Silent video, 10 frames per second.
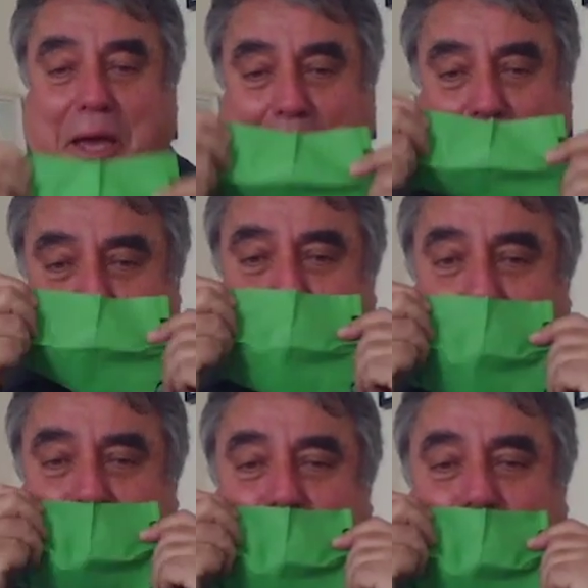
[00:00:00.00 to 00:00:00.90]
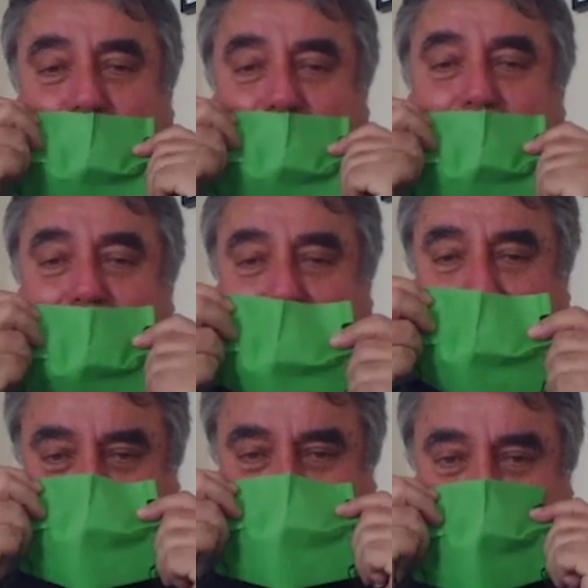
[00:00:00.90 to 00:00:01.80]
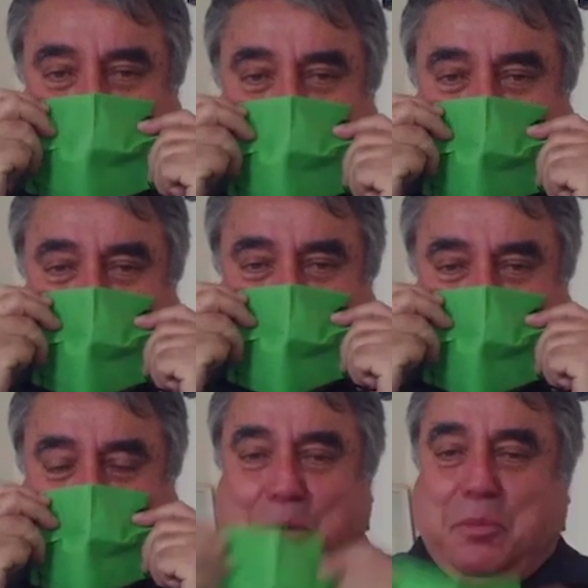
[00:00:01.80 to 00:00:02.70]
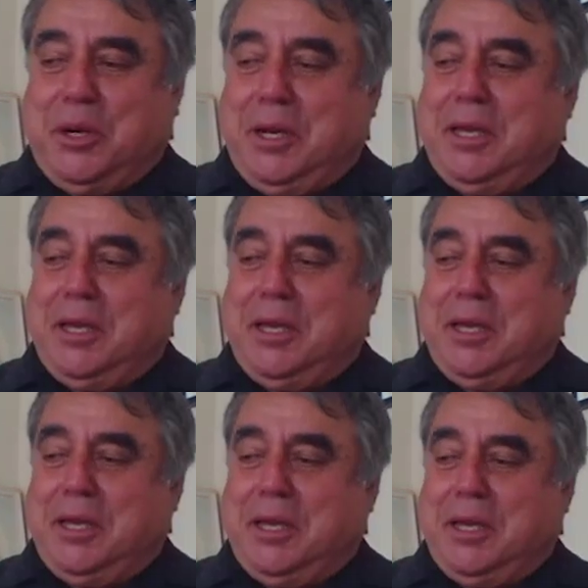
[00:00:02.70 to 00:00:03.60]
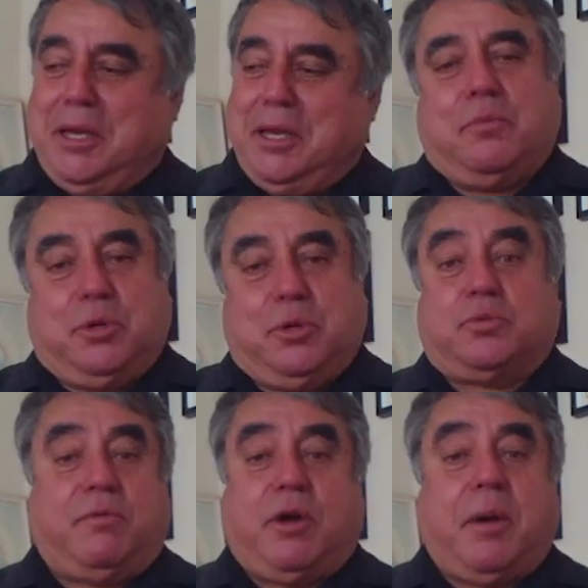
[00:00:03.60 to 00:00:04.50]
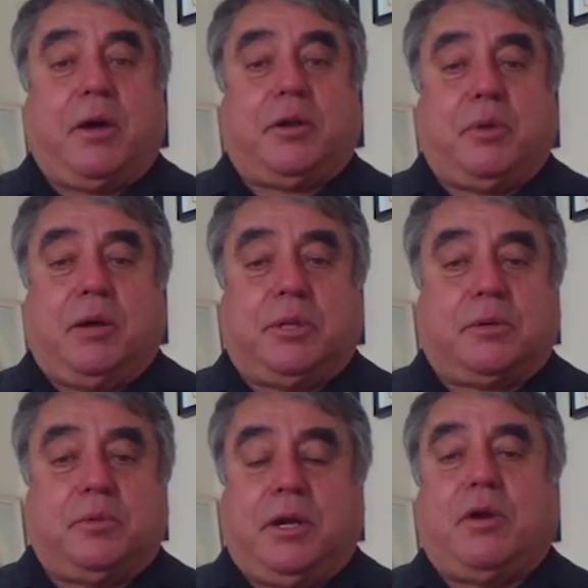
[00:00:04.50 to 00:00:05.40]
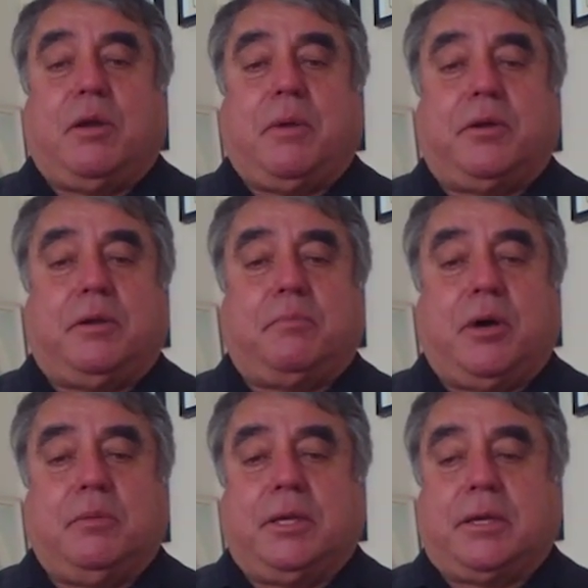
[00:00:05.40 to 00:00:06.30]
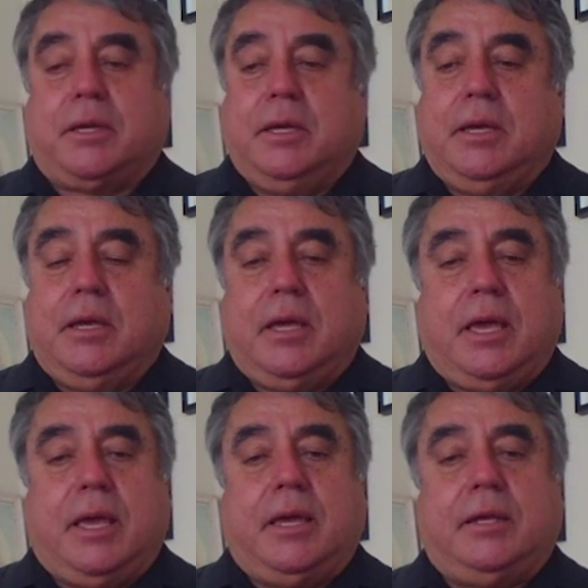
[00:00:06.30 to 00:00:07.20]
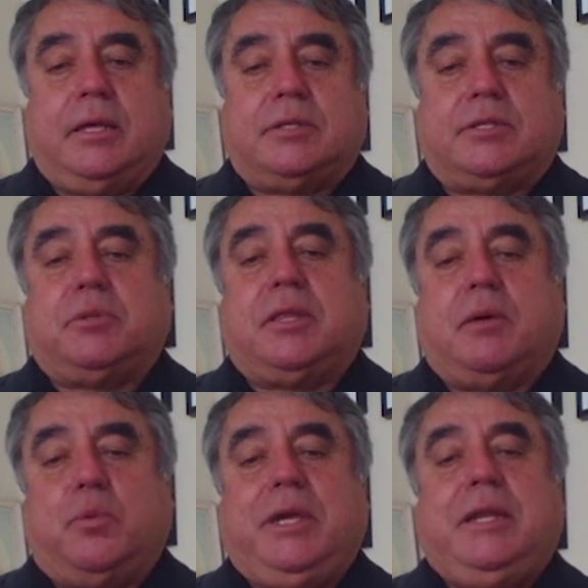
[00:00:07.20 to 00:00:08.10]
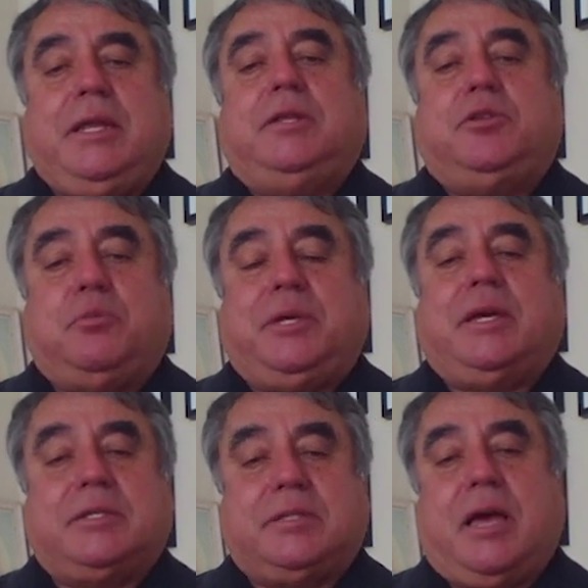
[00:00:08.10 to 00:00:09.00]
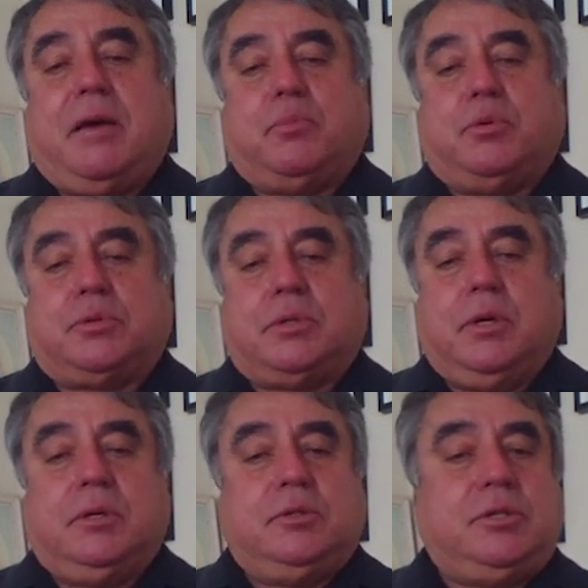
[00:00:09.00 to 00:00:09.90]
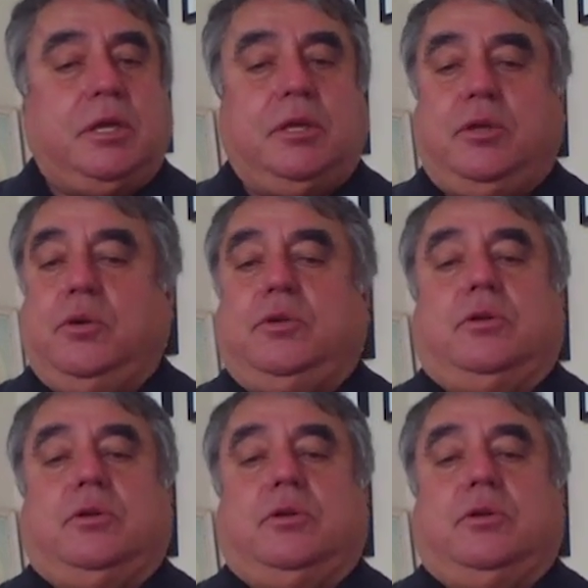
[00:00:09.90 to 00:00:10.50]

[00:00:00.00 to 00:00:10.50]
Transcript: wear the mask too when it's appropriate, which is whenever I'm out in public. And it's something that we need to be examples. See, you're